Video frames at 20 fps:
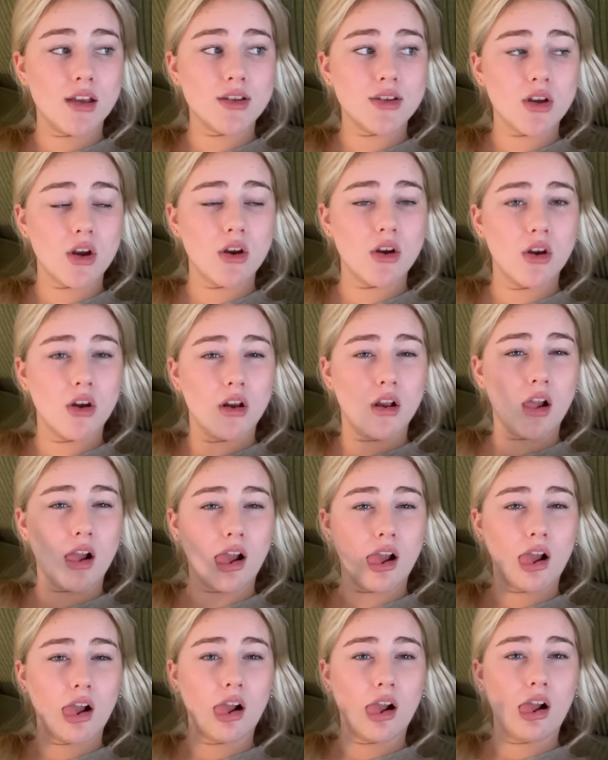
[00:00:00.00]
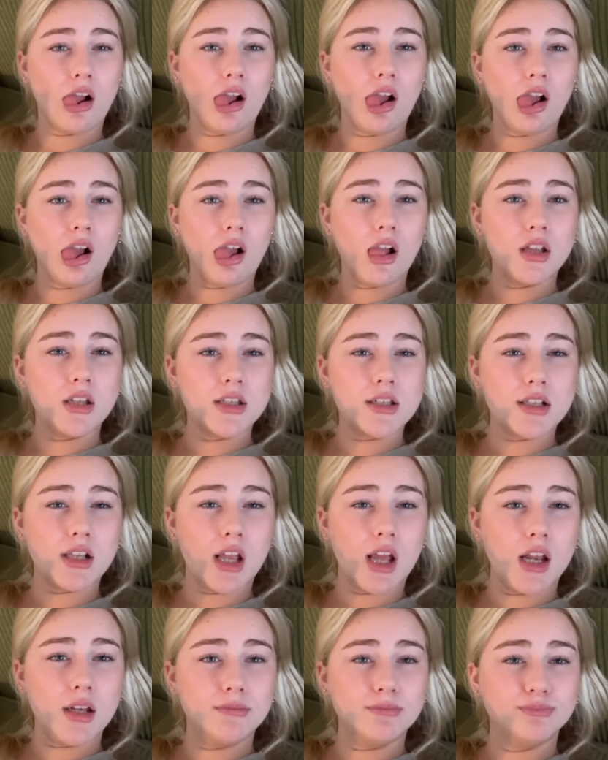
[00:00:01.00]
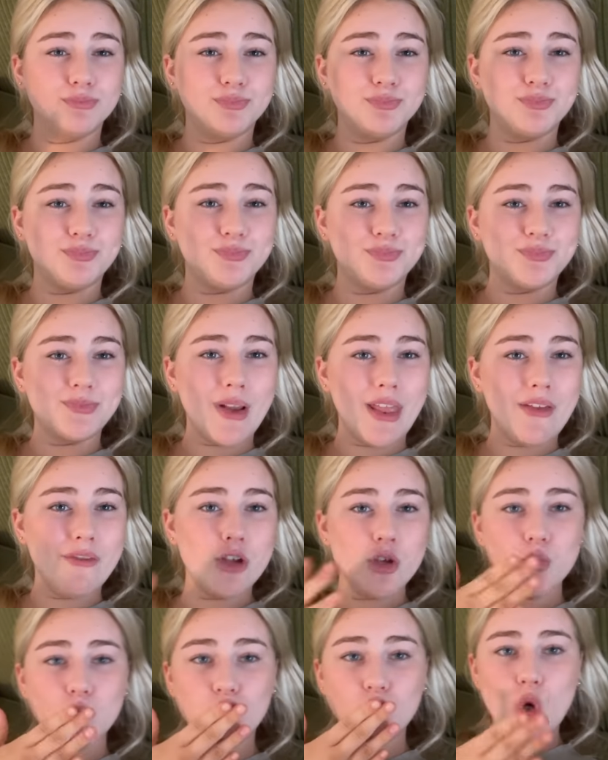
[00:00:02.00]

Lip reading: So, slay. I love you.